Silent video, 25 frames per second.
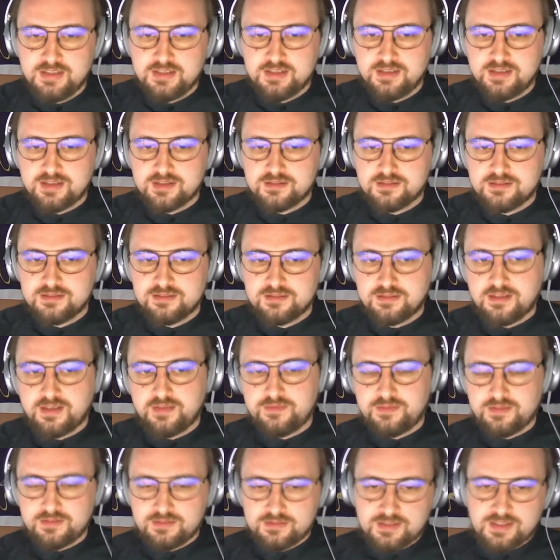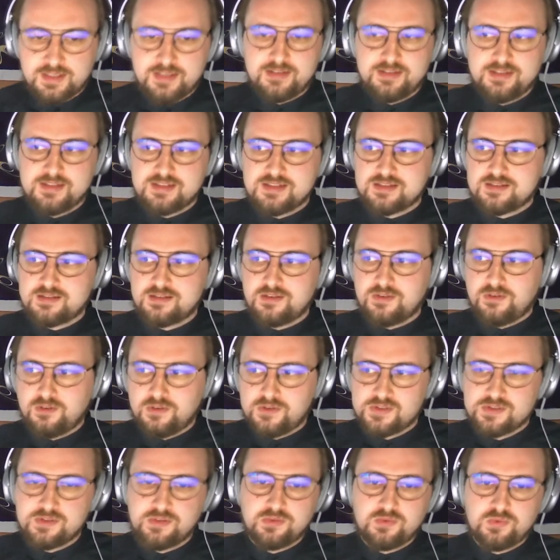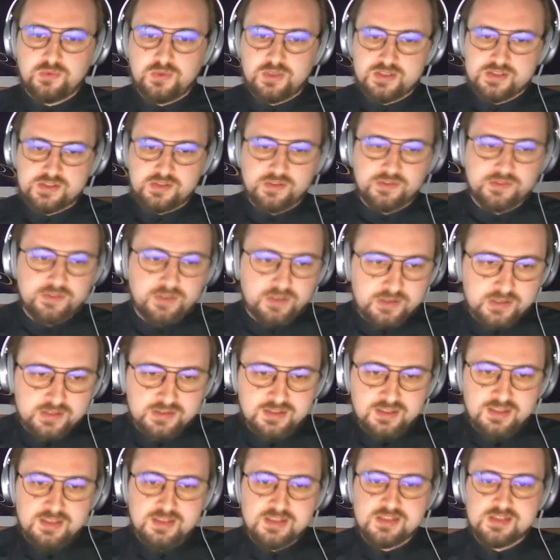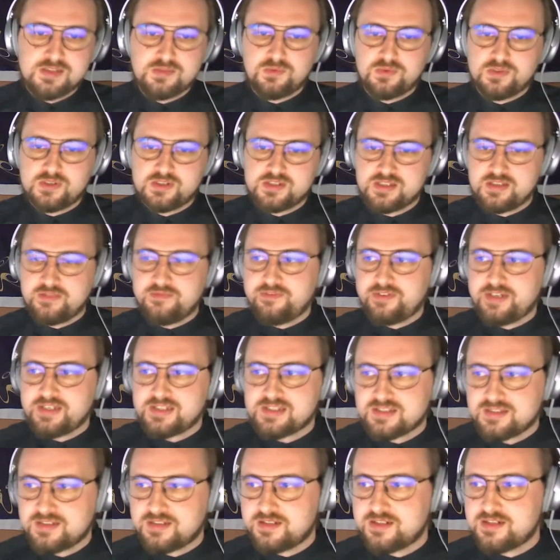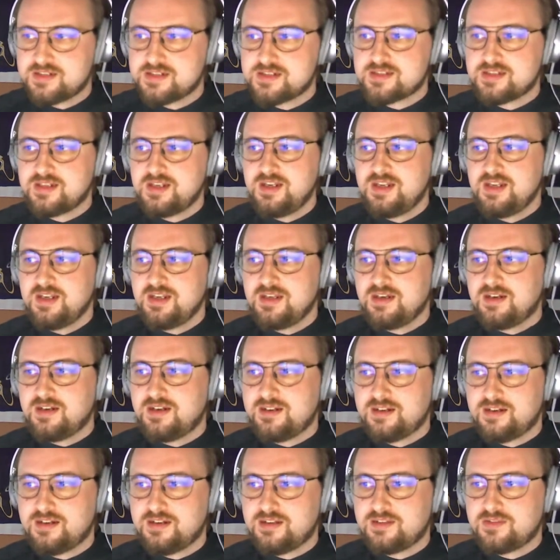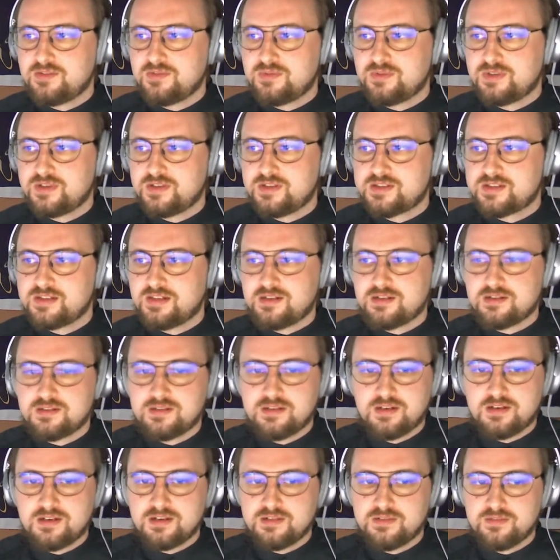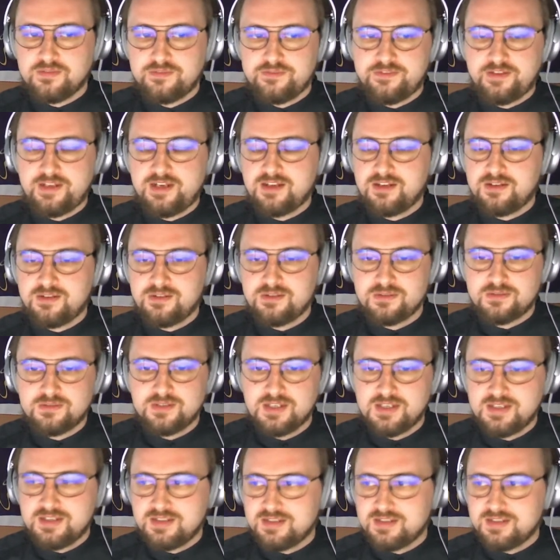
And I think that is also towards authorities, towards investors, towards our fellow